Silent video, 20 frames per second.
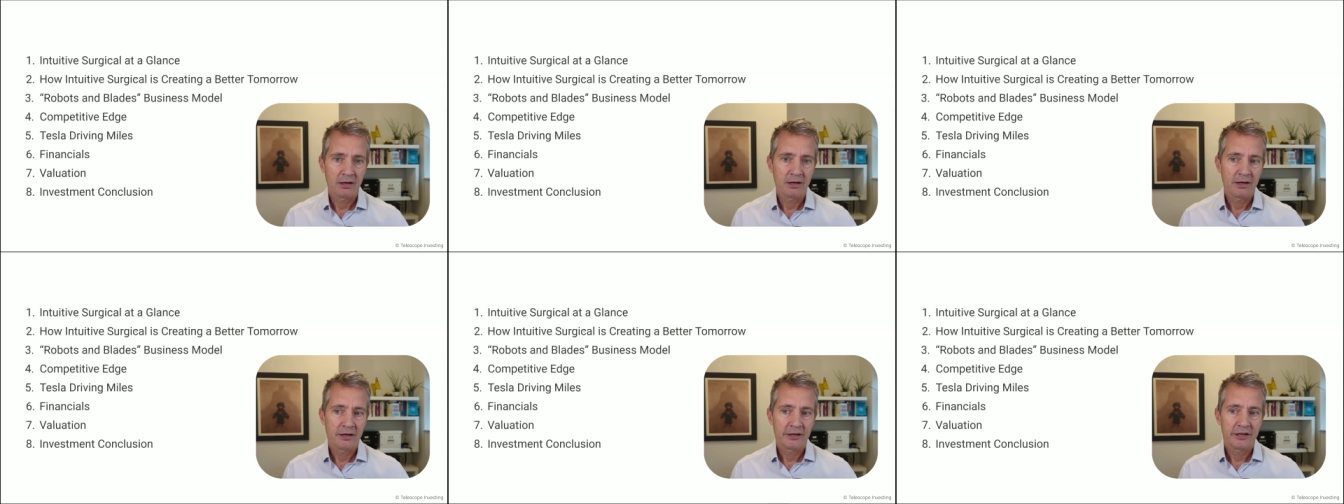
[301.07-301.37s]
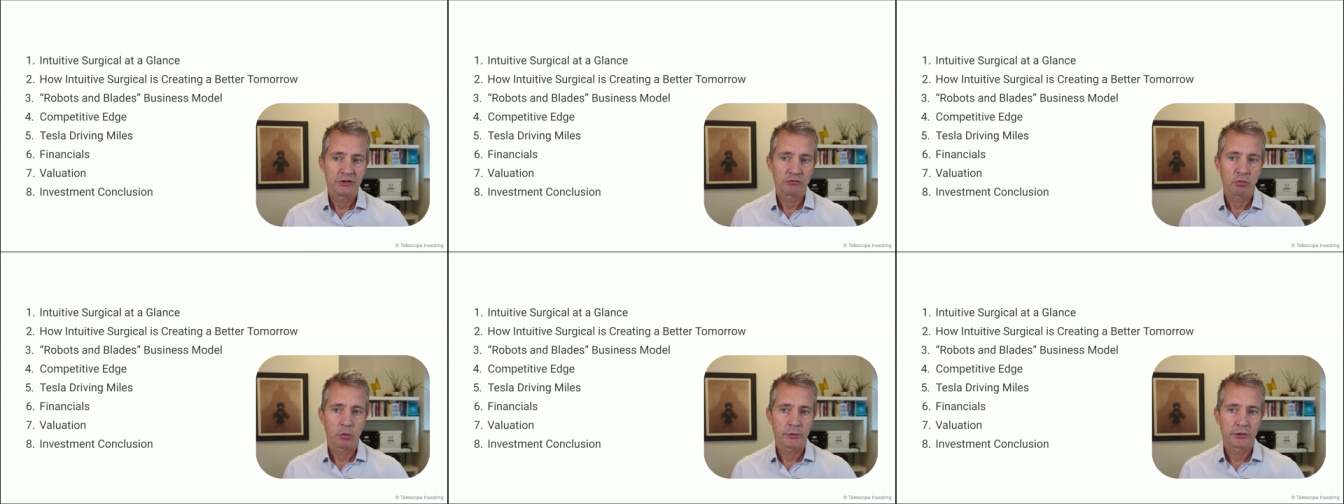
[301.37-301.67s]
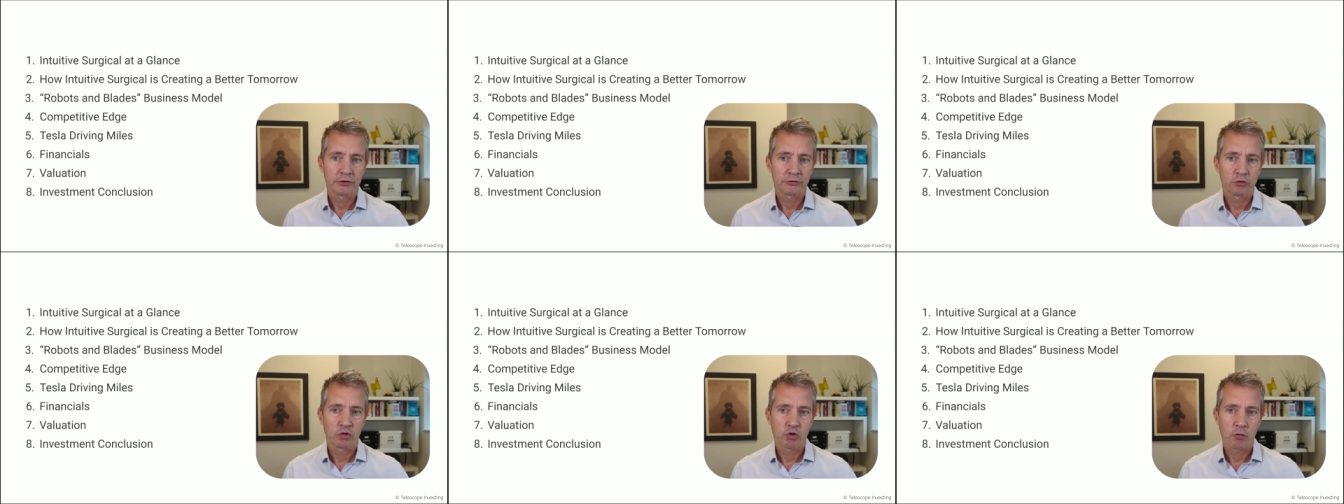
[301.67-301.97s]
Here's what we're
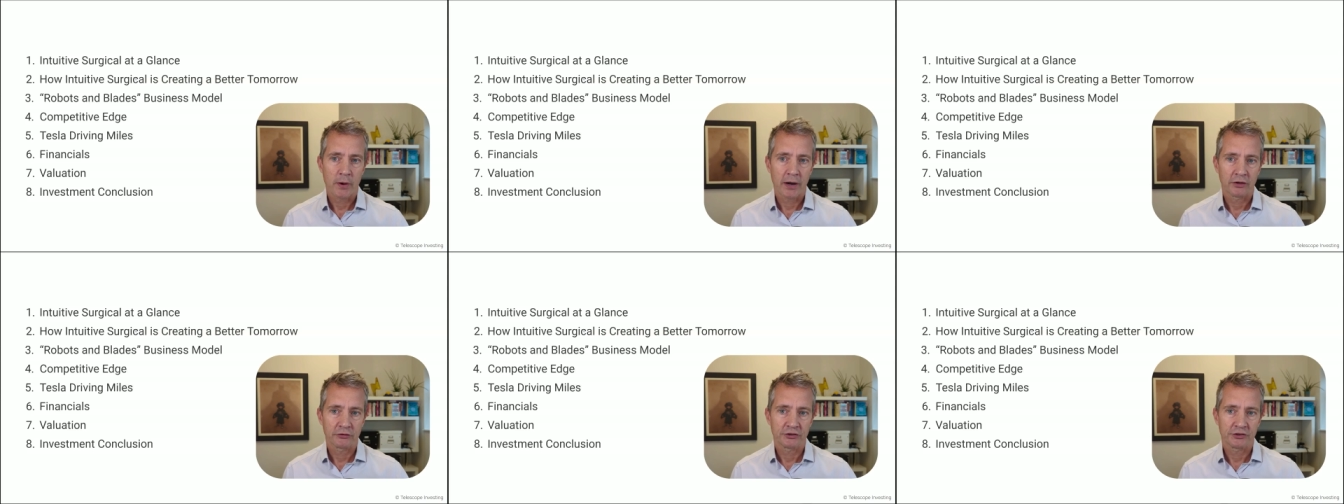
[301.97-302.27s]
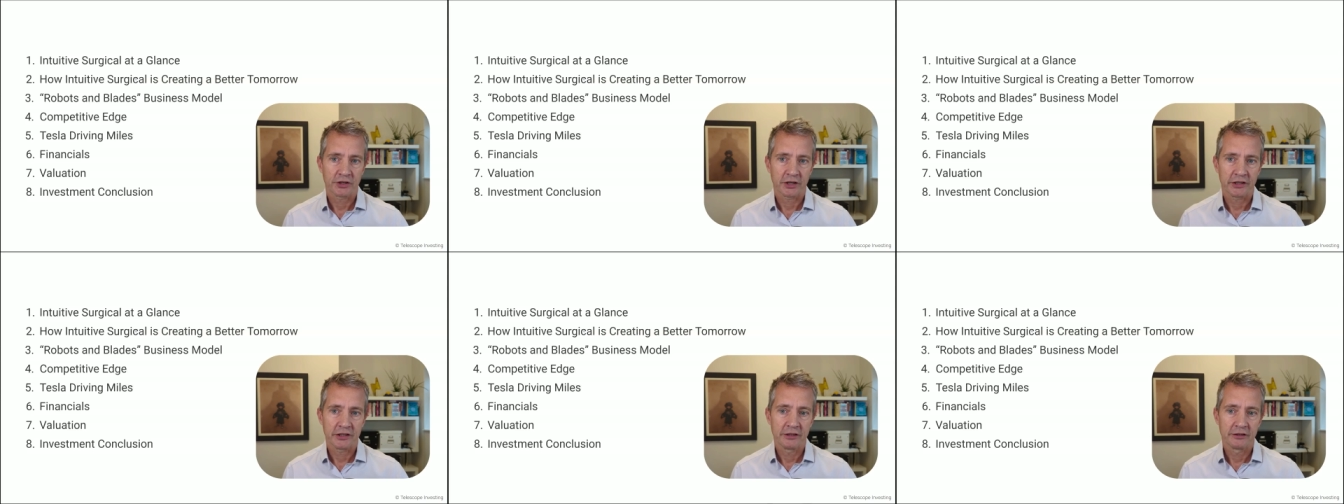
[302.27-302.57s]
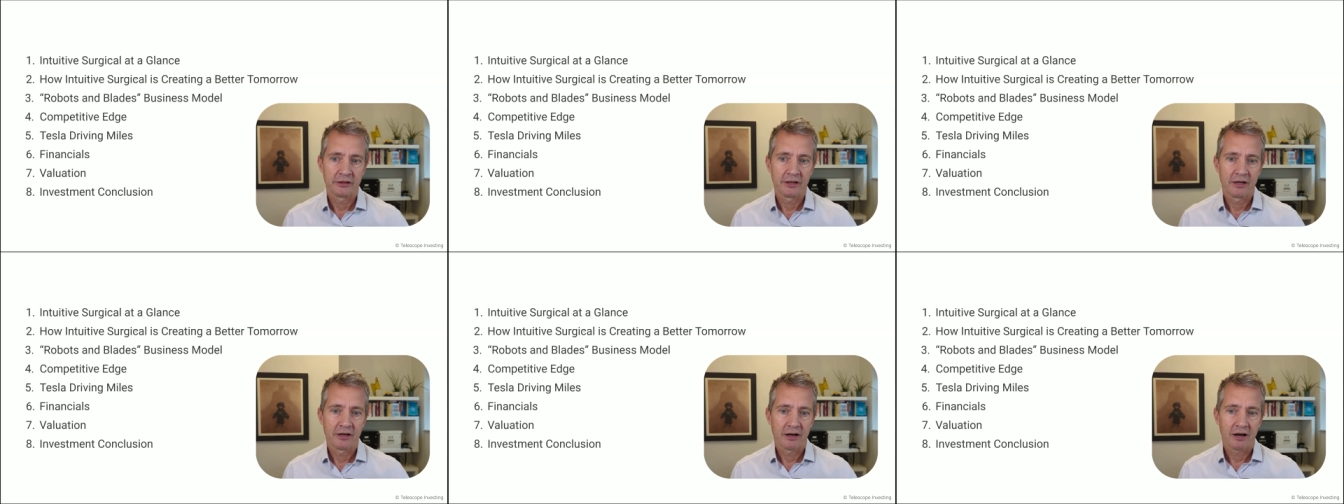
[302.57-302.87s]
going to talk about today.
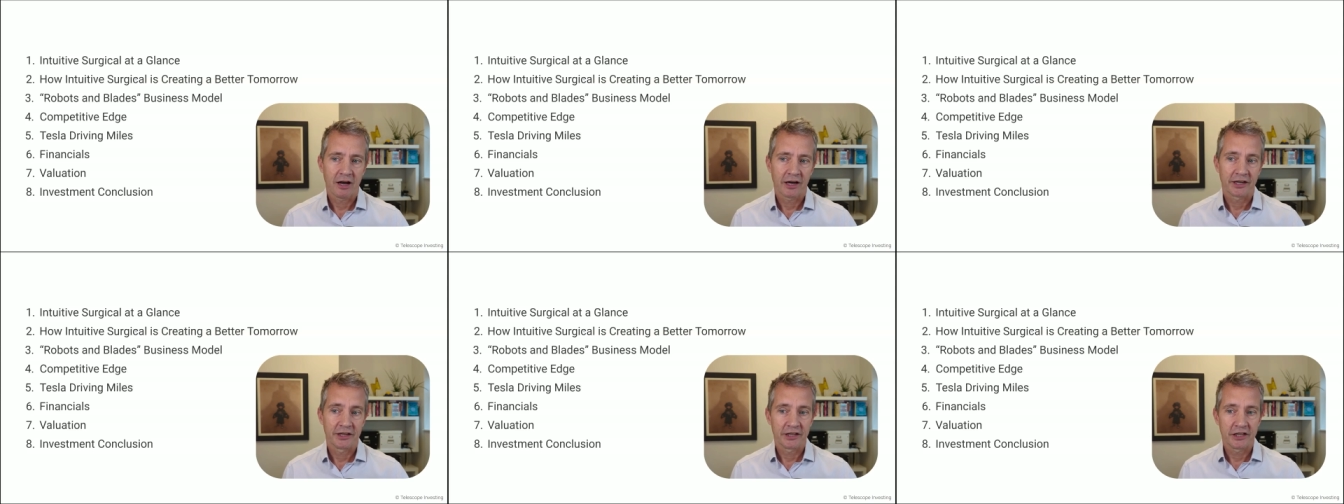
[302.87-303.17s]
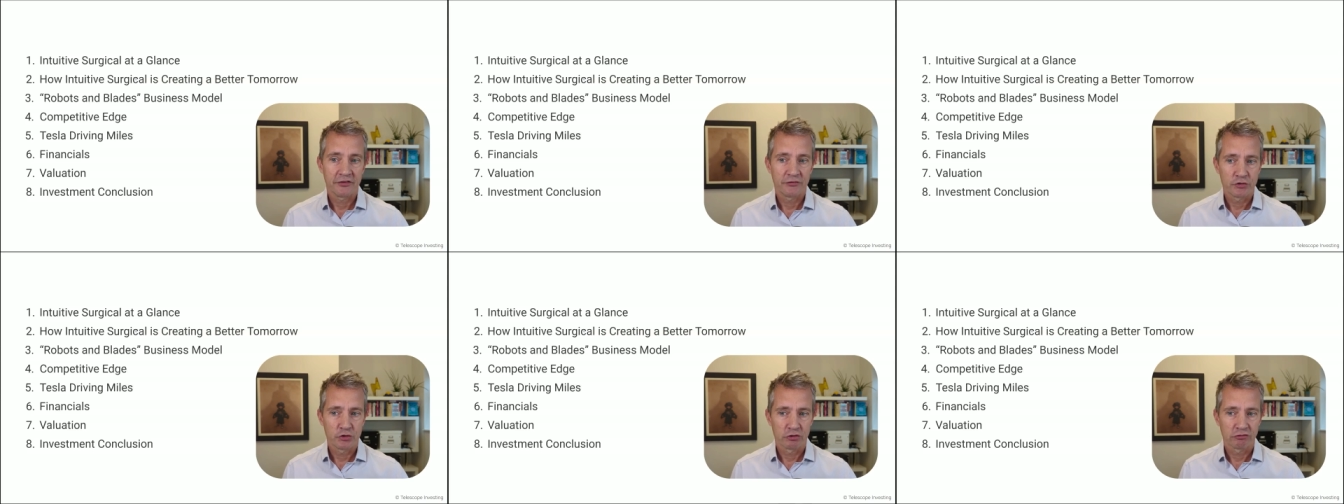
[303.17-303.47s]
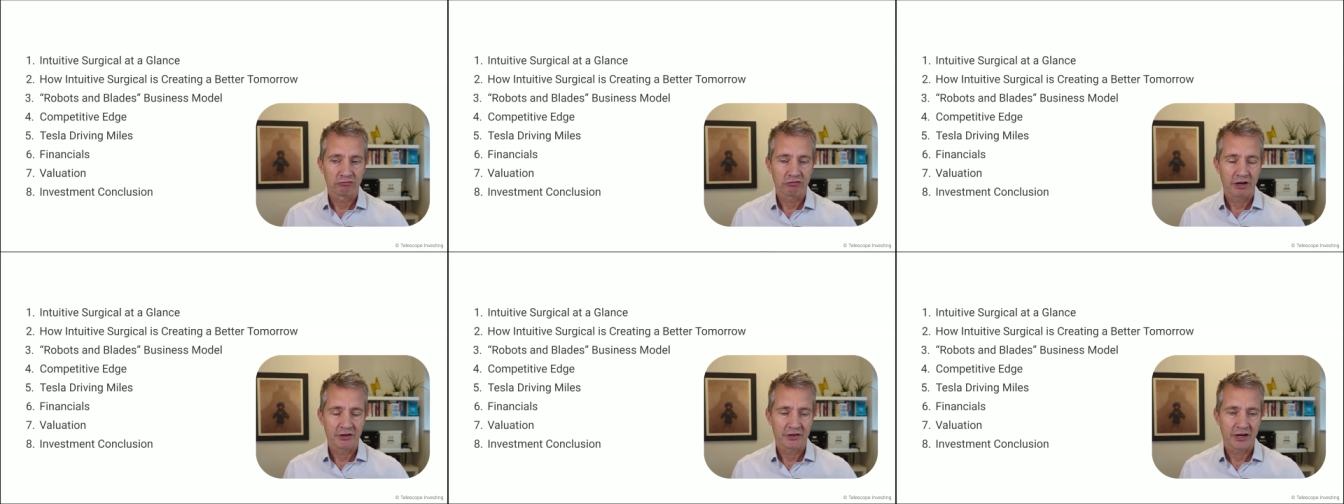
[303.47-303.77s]
I'm going to give you a
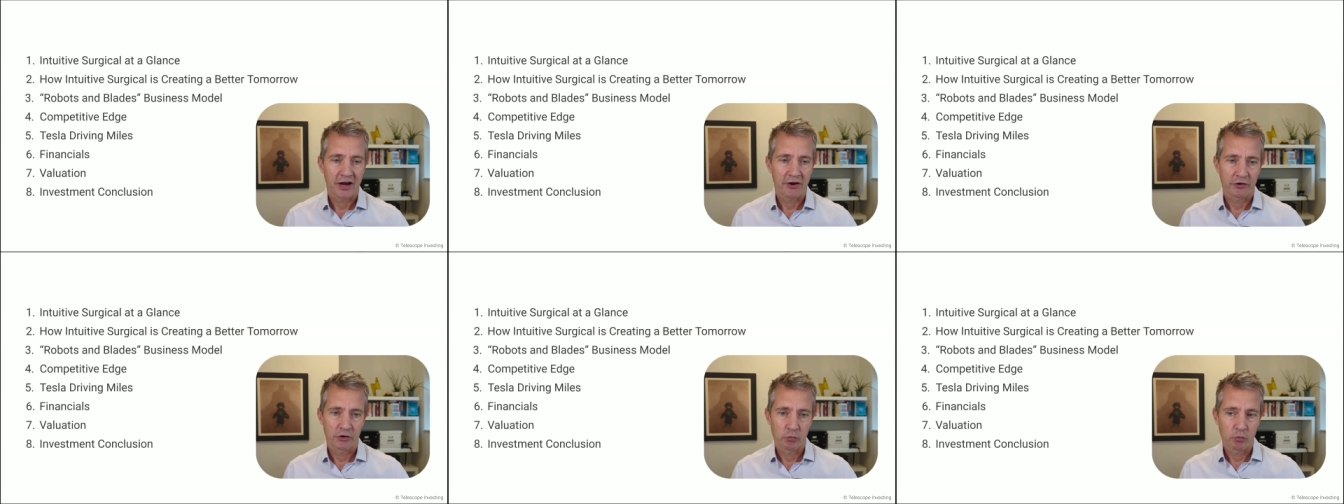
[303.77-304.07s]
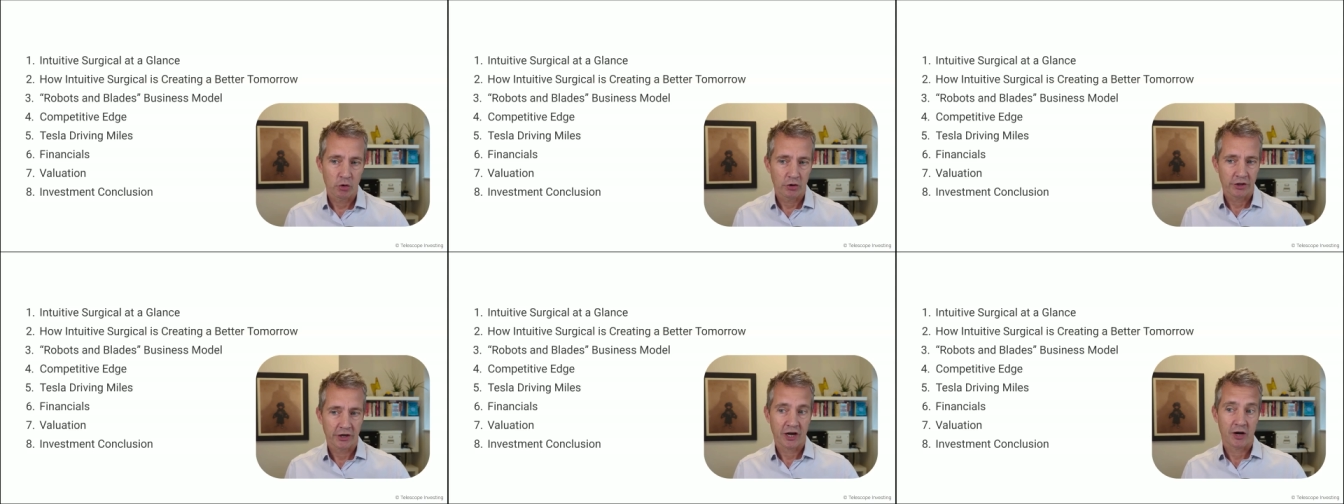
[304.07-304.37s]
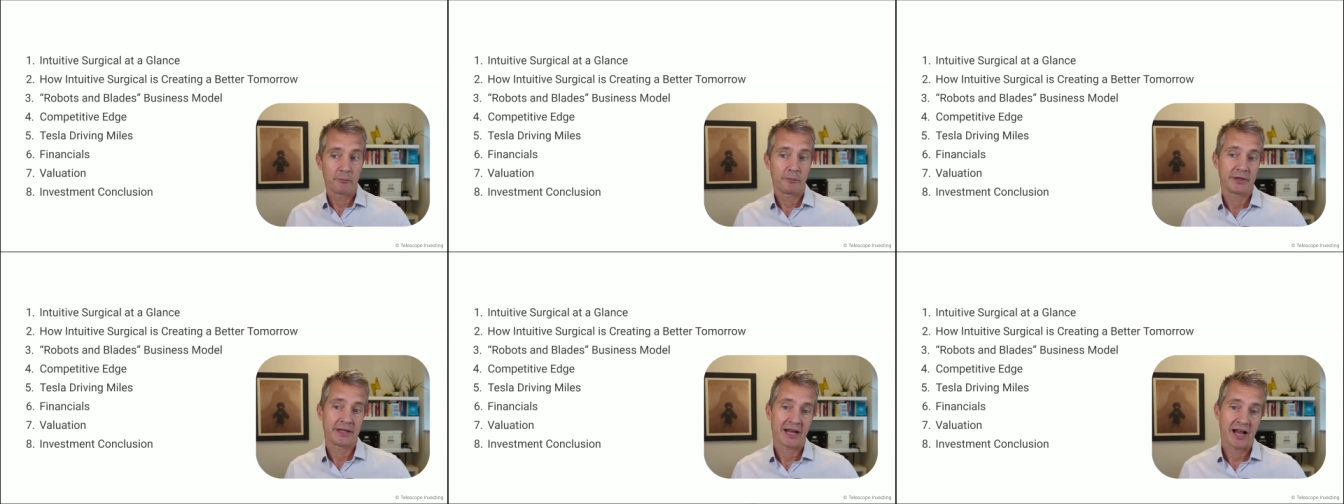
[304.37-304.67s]
rundown on what the
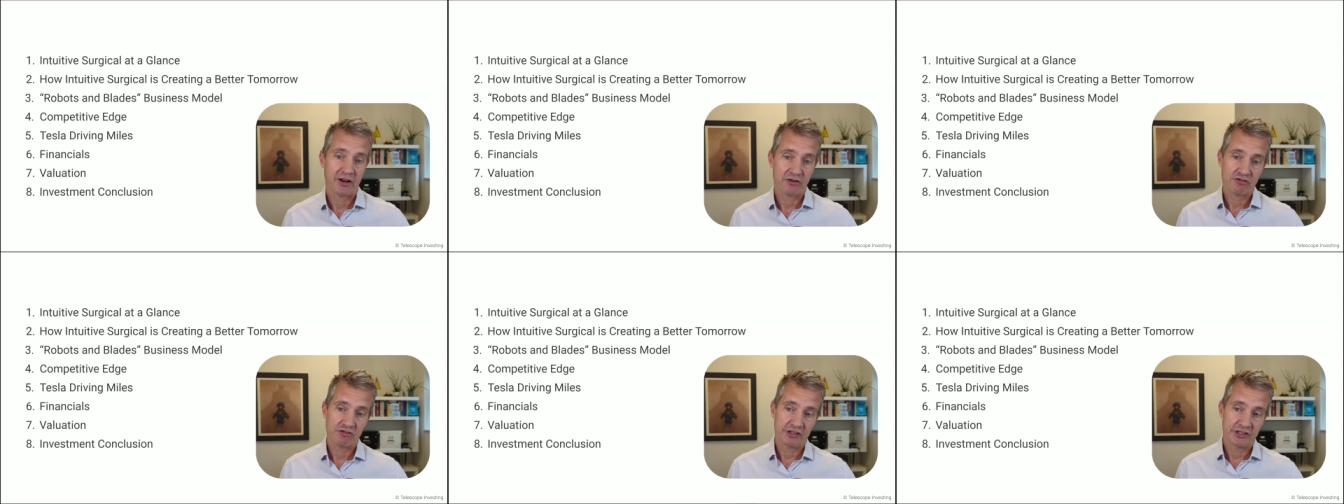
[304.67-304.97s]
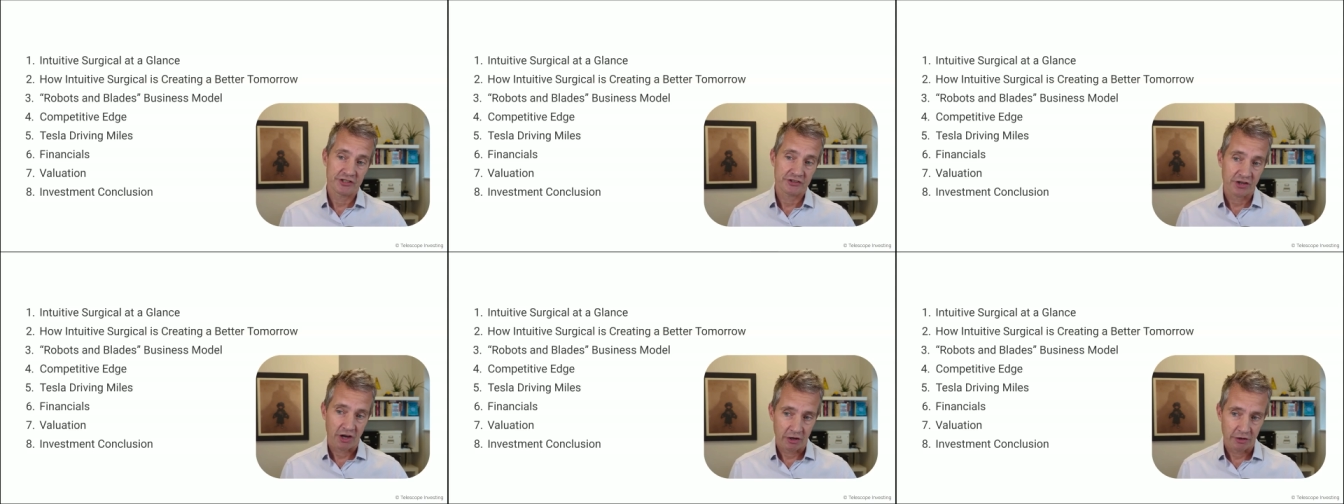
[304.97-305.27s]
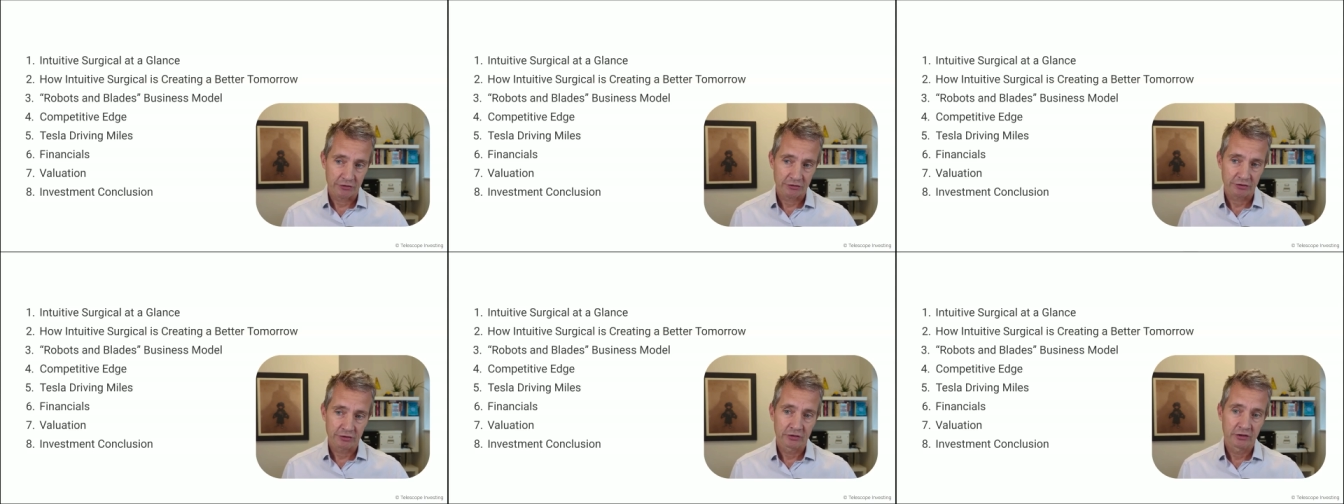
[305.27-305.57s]
company actually
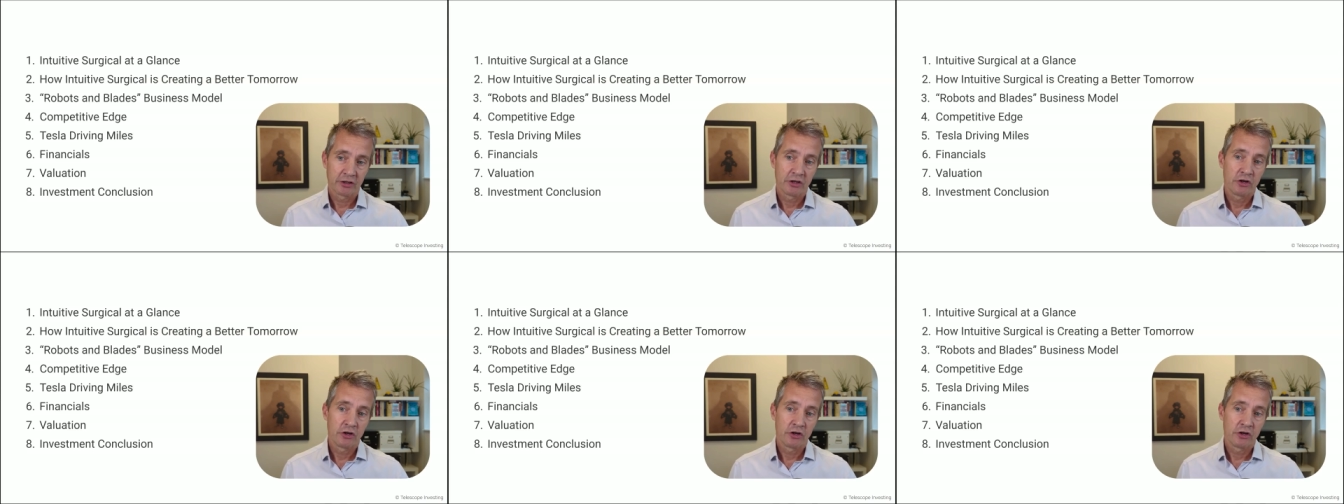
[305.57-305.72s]
does.